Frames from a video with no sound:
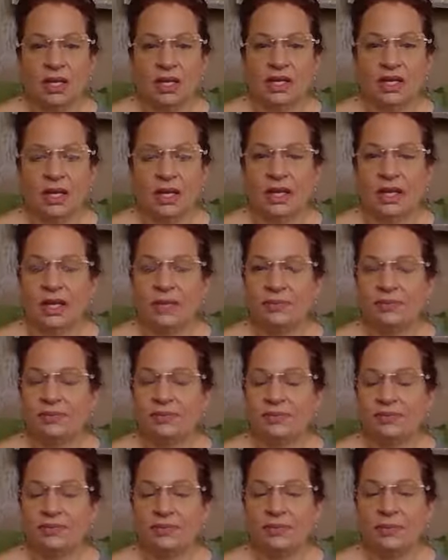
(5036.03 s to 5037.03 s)
That
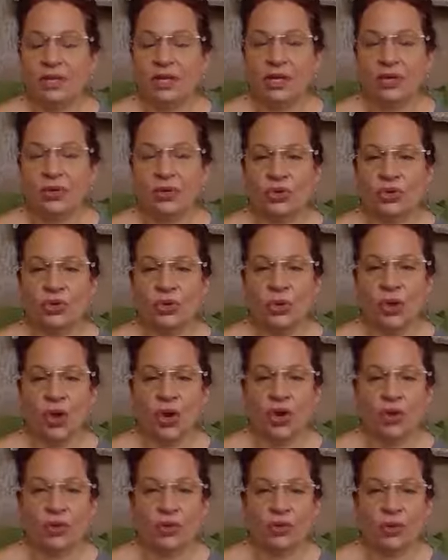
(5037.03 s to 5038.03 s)
um, you know you
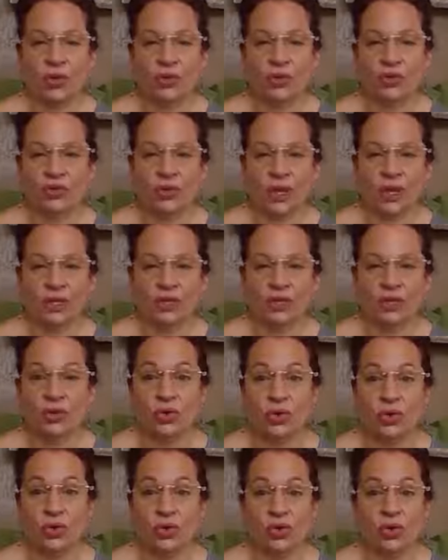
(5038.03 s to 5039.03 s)
are a loyal friend,
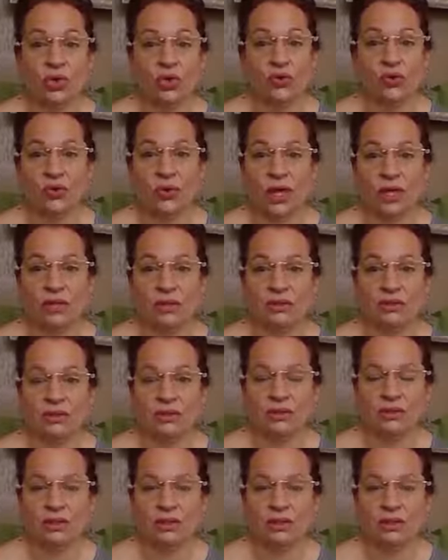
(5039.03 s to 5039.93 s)
you're a good friend,